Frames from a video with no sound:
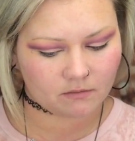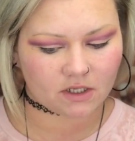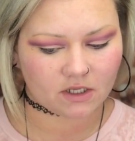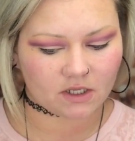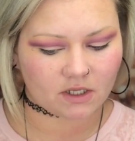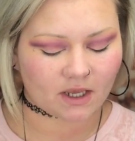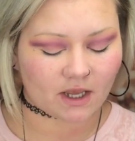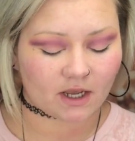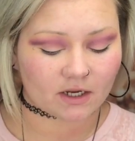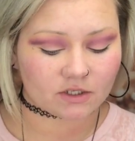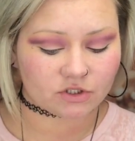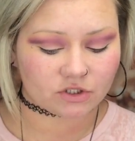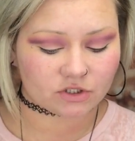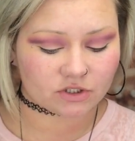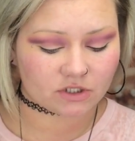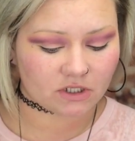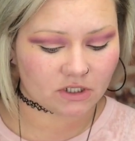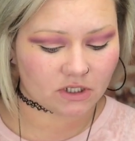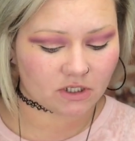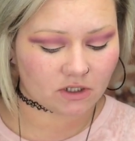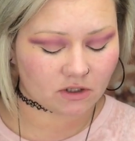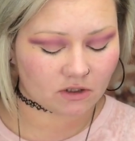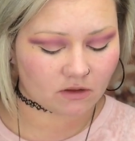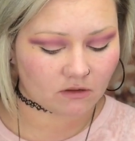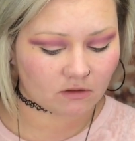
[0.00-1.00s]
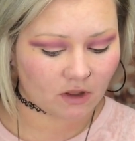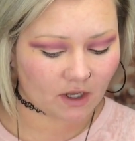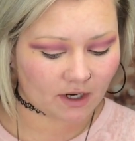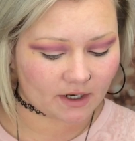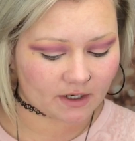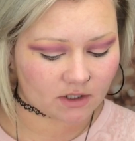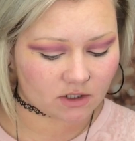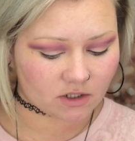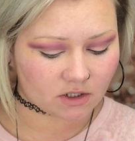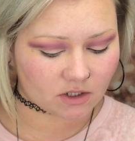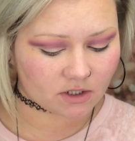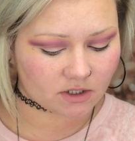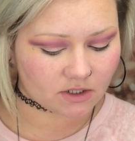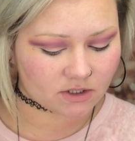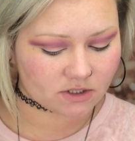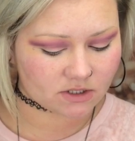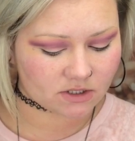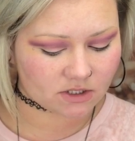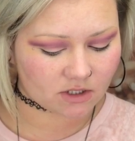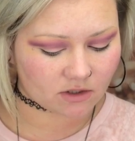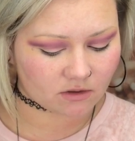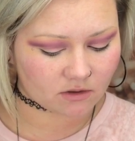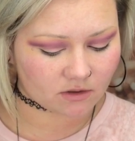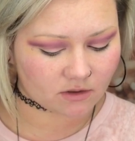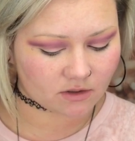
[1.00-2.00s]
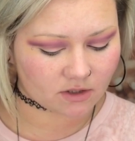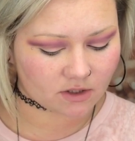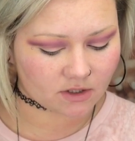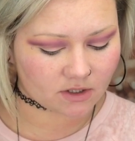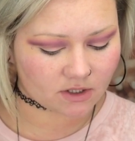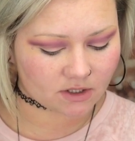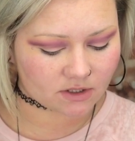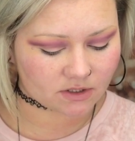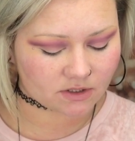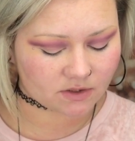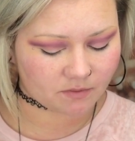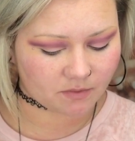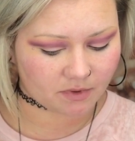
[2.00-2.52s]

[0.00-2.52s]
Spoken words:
You actually need a lighter concealer than this,